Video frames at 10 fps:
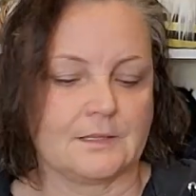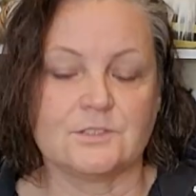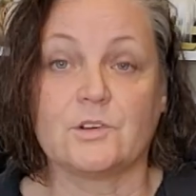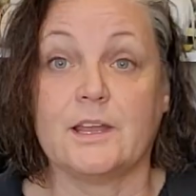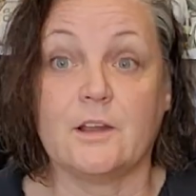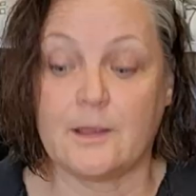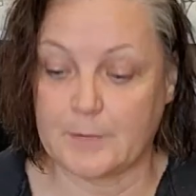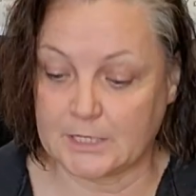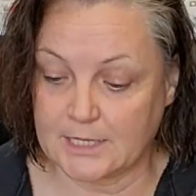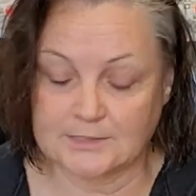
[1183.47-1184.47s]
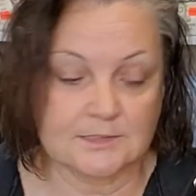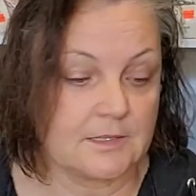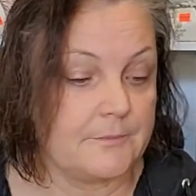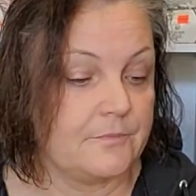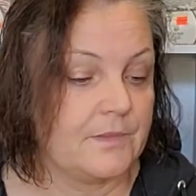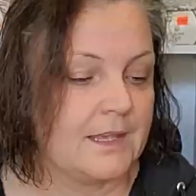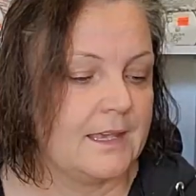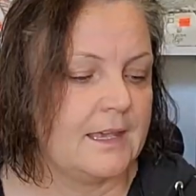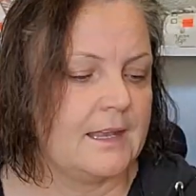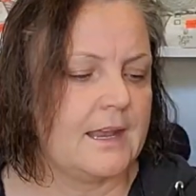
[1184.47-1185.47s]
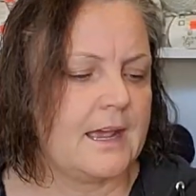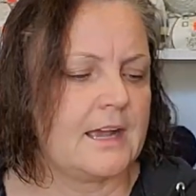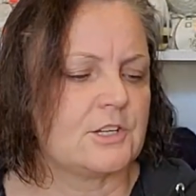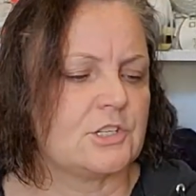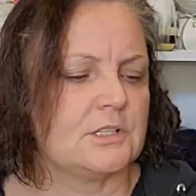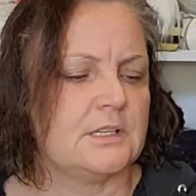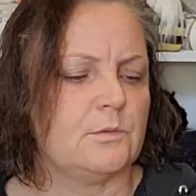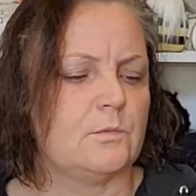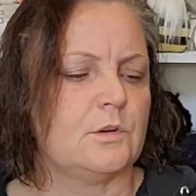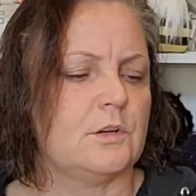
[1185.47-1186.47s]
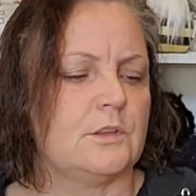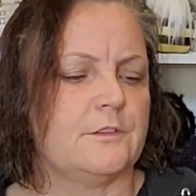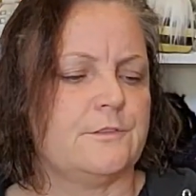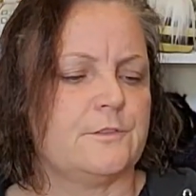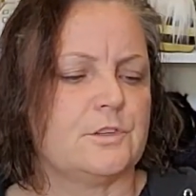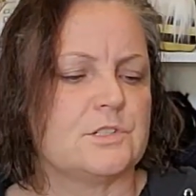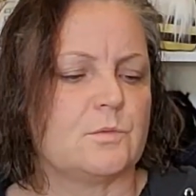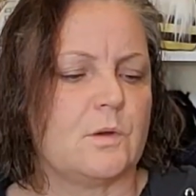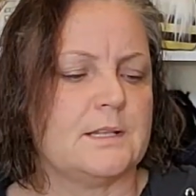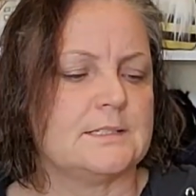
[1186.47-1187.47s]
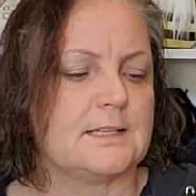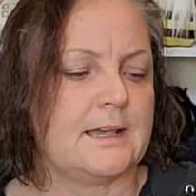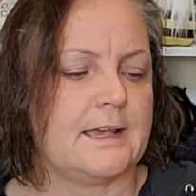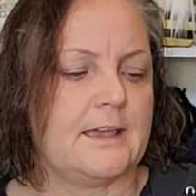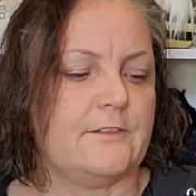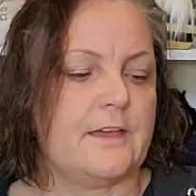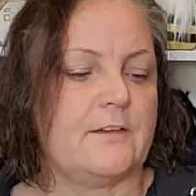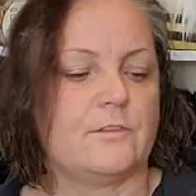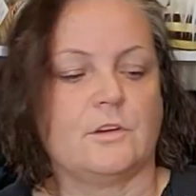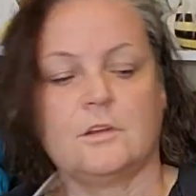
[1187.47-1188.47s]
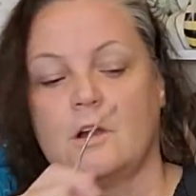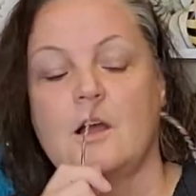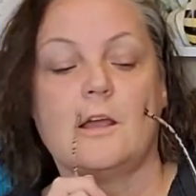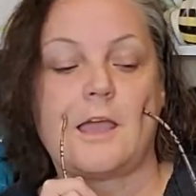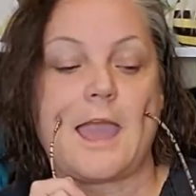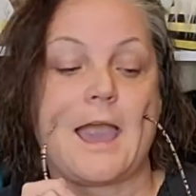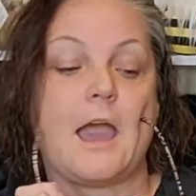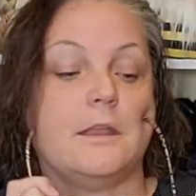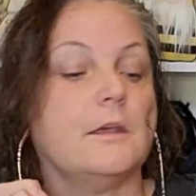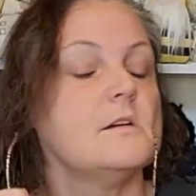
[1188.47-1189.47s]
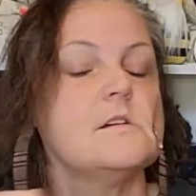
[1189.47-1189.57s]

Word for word: Sorry, I don't have my glasses on. And actually were the first ones I have ever had.